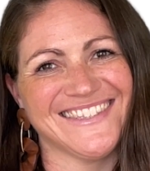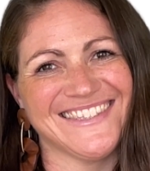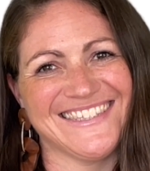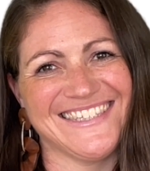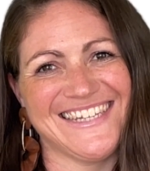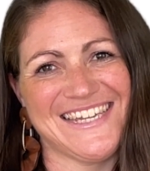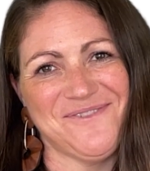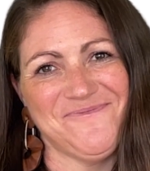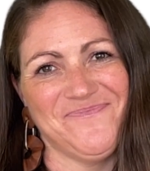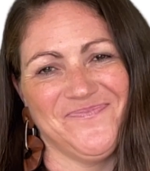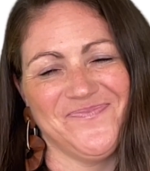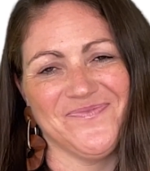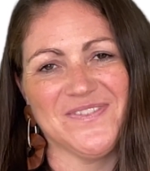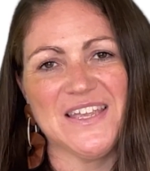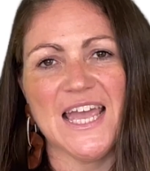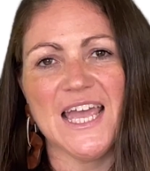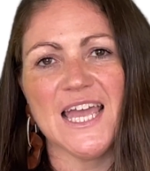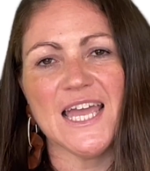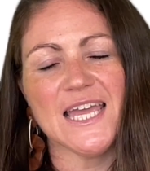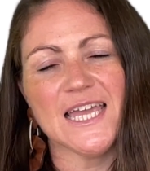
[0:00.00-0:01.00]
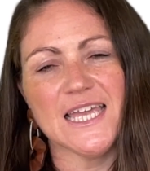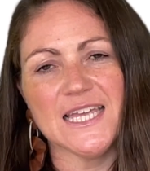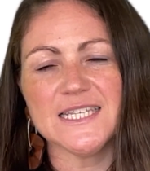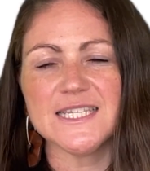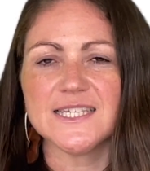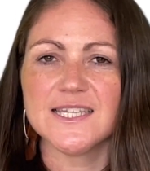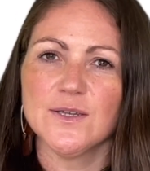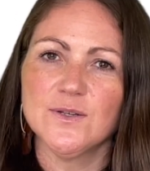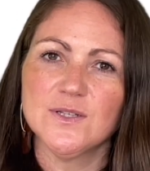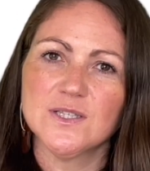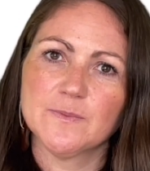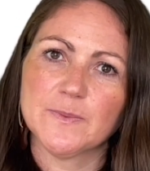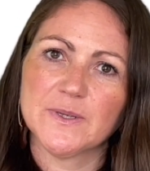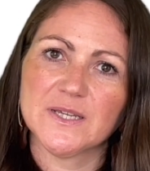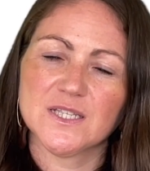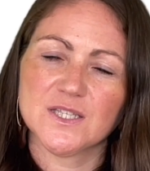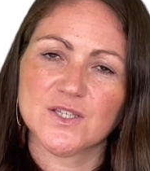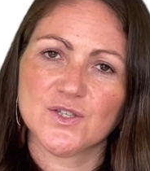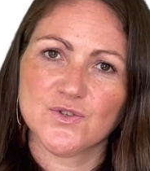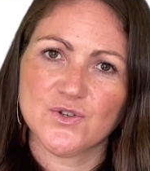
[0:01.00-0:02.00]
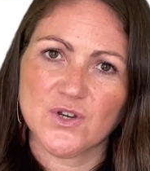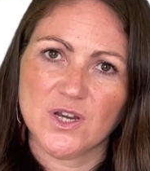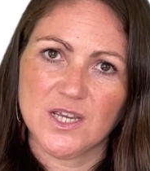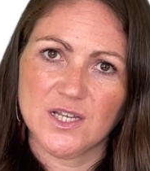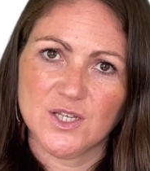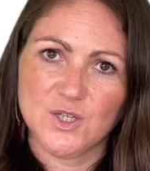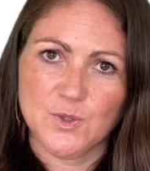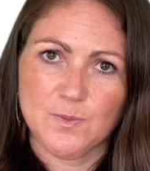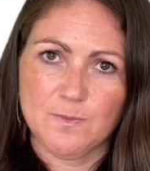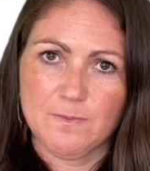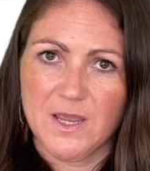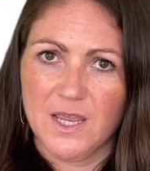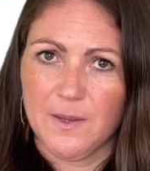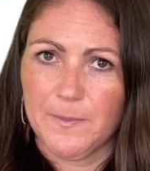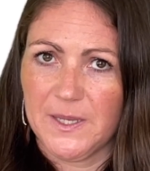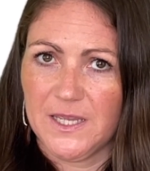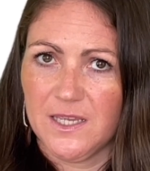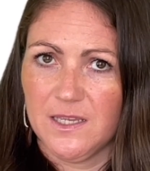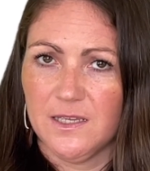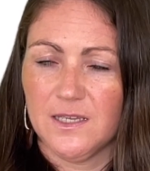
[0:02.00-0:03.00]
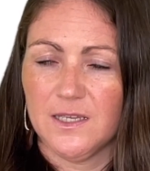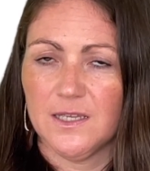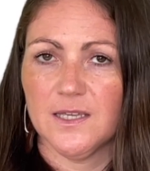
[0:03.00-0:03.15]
Okay, it sounds a bit strange maybe,